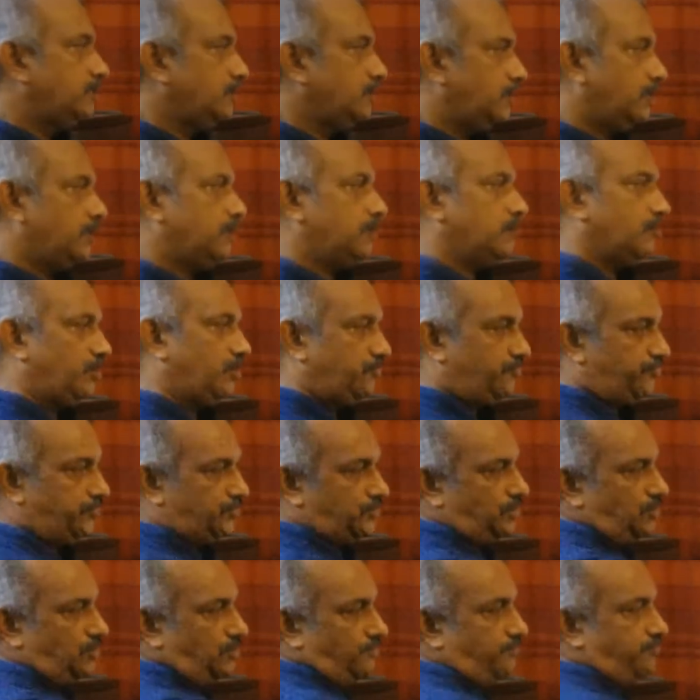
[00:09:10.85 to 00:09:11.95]

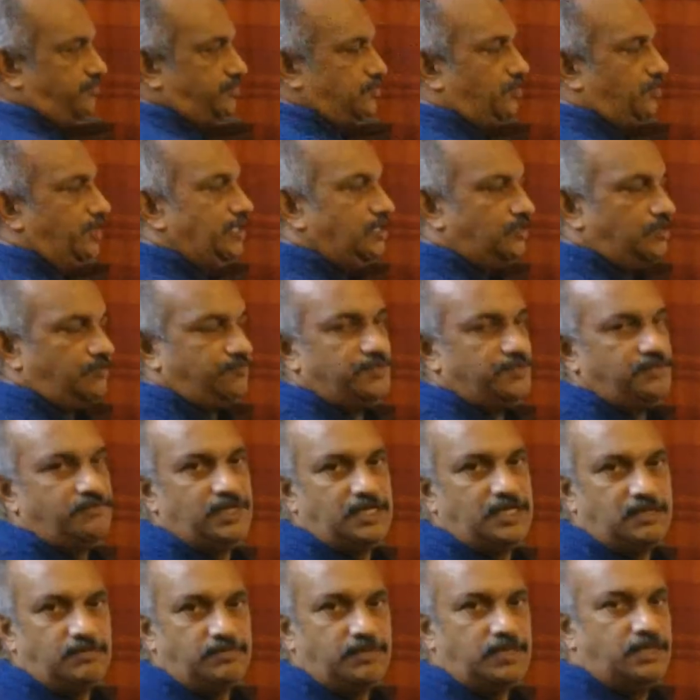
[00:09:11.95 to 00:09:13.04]
Coefficient of square of the
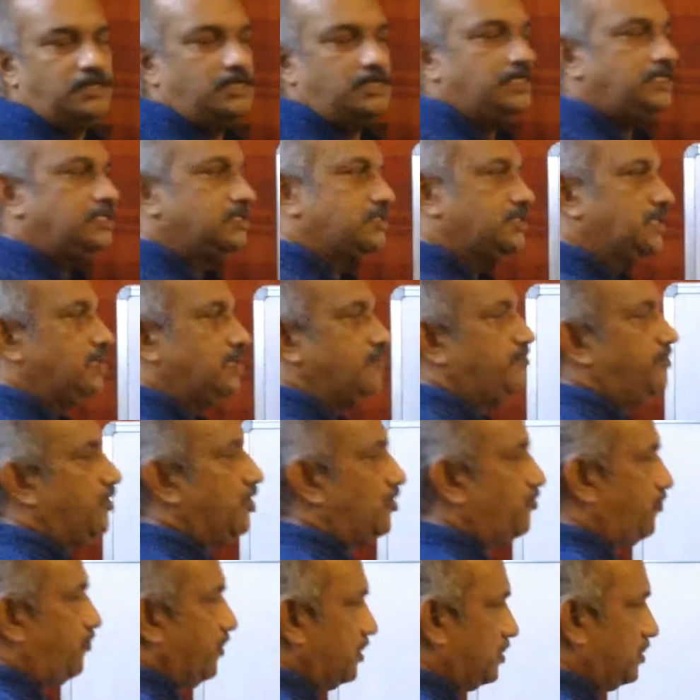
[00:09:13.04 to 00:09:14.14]
variable is a perfect